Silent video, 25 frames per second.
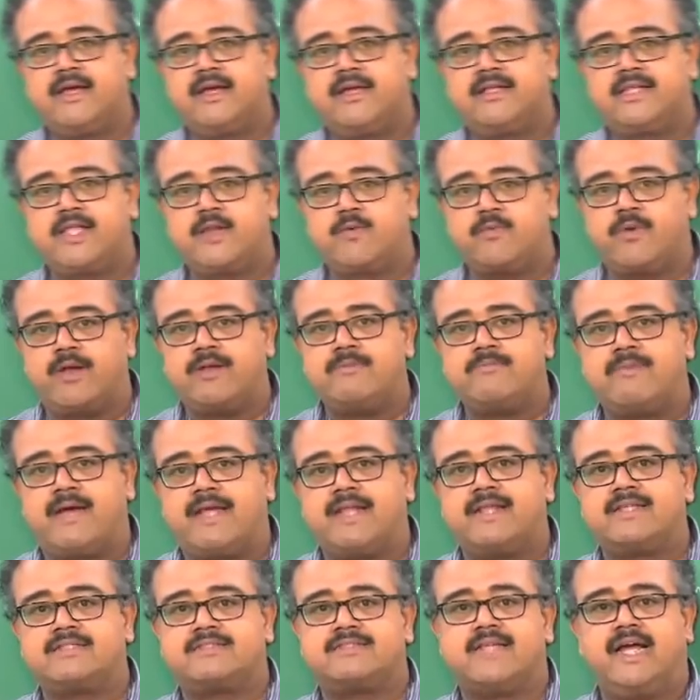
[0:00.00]
then 1
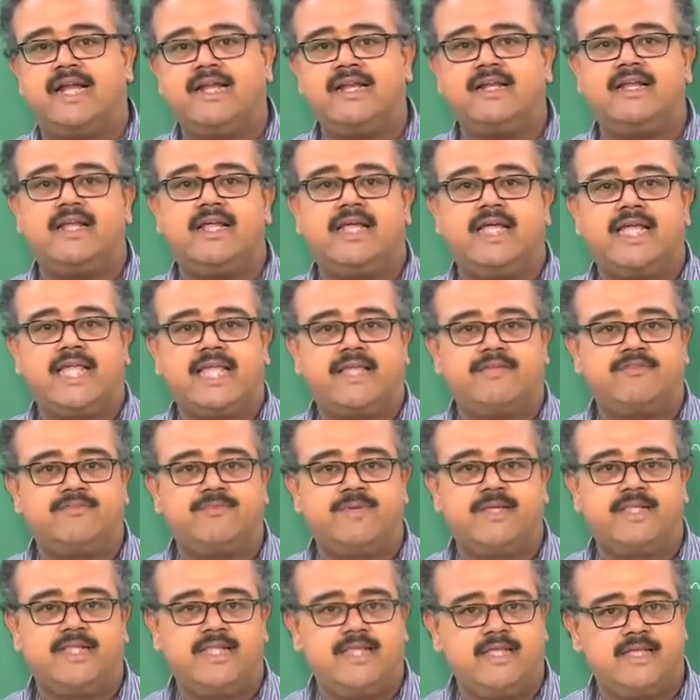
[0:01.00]
minus that gives
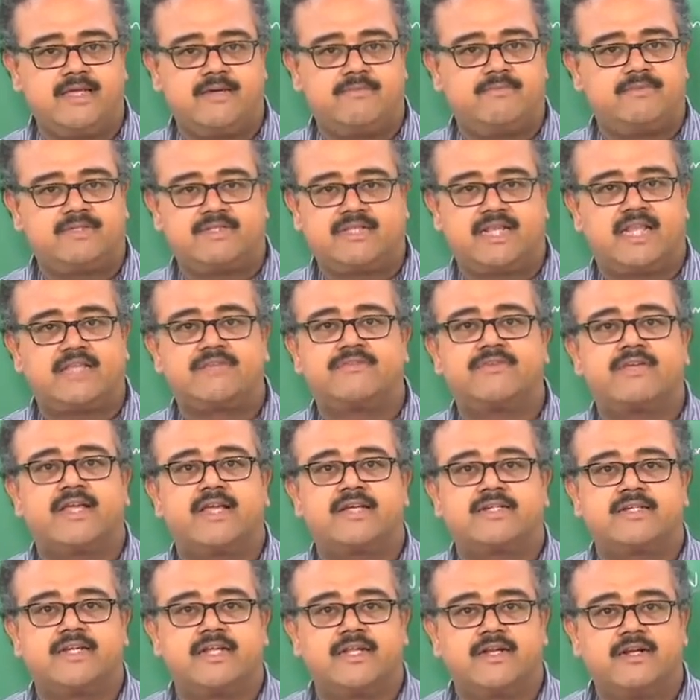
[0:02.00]
me the
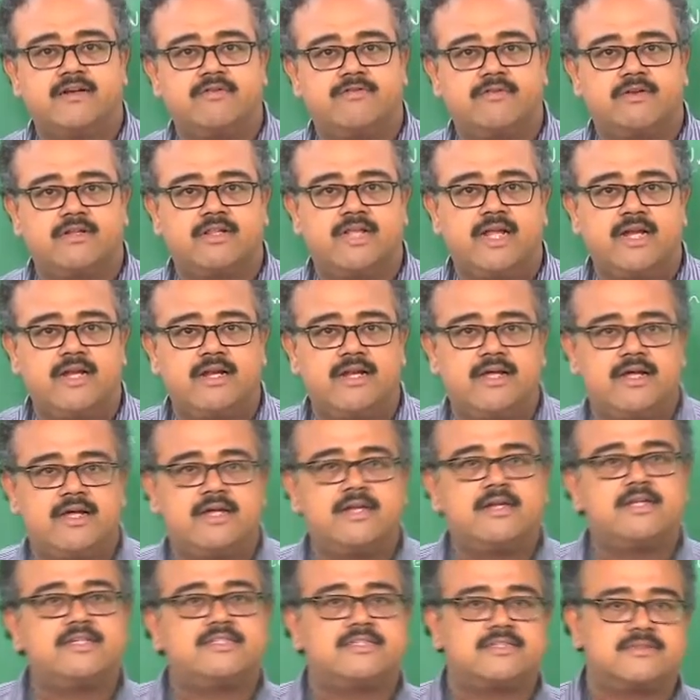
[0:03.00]
misclassification error for that
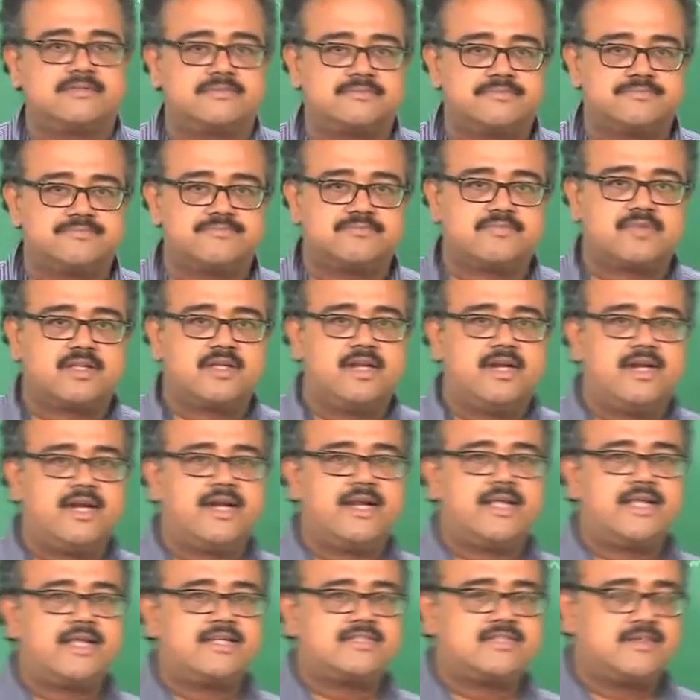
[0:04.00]
region, right, and
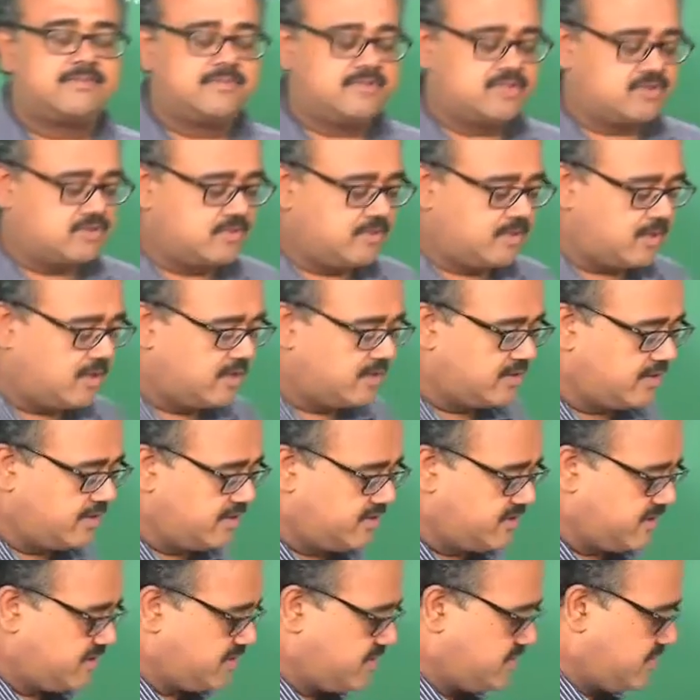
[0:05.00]
I can sum this over all the
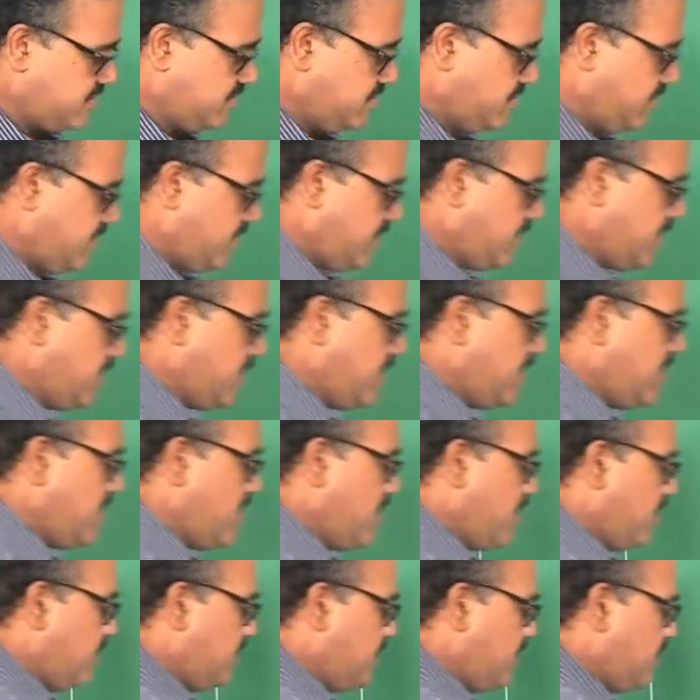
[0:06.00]
regions, right.
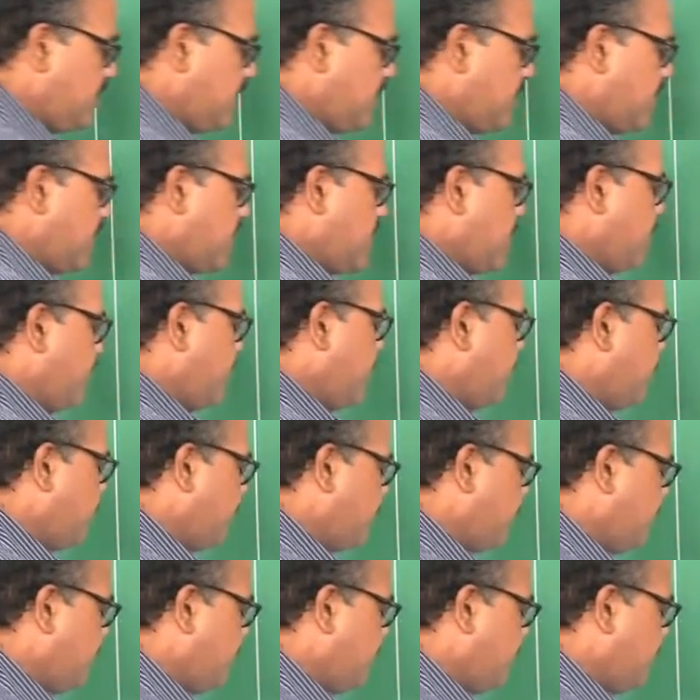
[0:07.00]
But then there are a couple of